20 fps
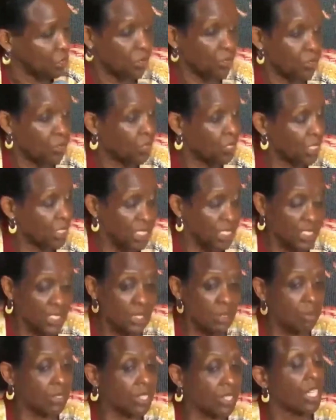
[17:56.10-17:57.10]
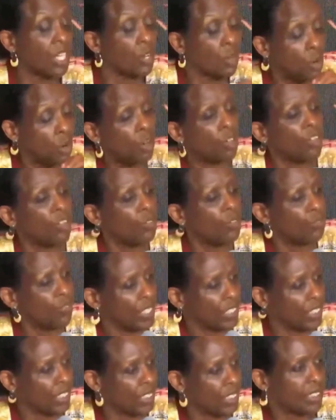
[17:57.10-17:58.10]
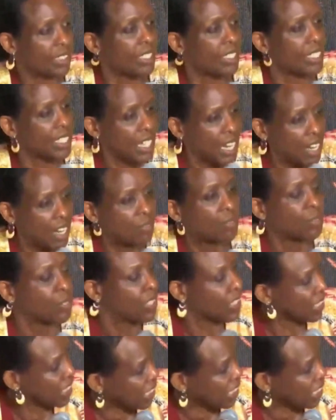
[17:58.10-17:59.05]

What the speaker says: on food systems. All of us have to take